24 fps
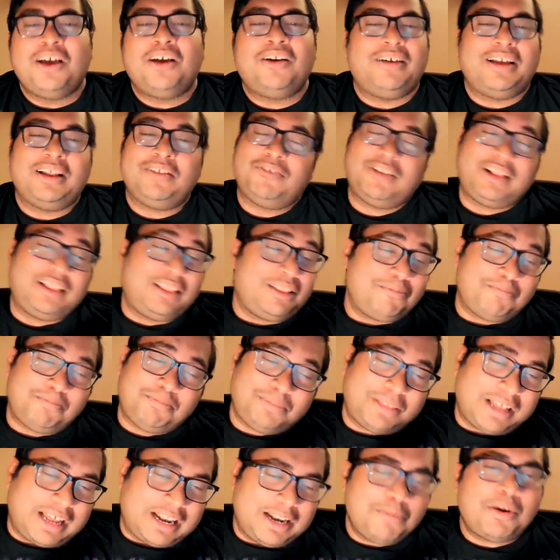when
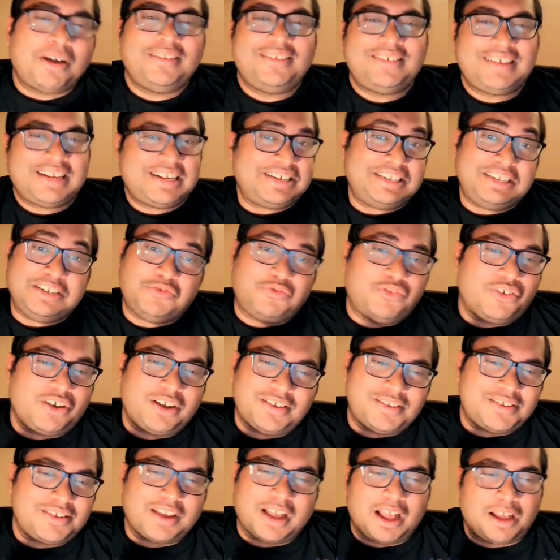Taliban says
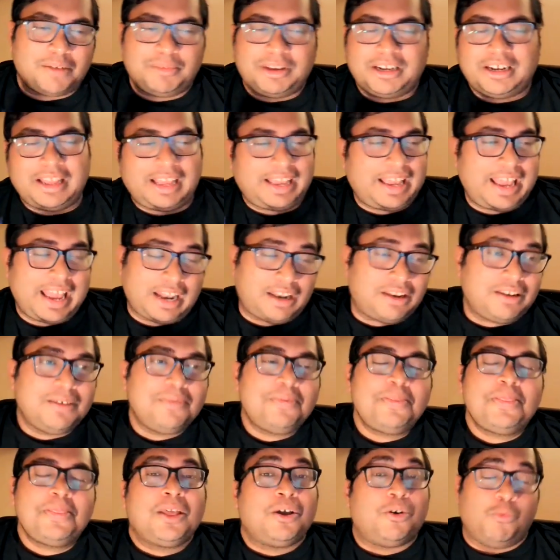diverse, I mean, again,
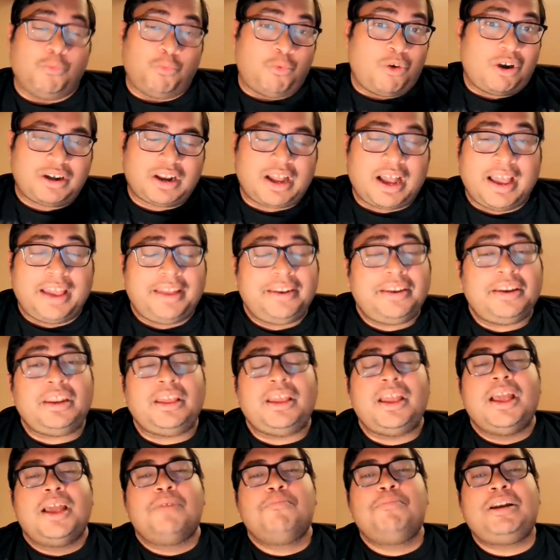what irony.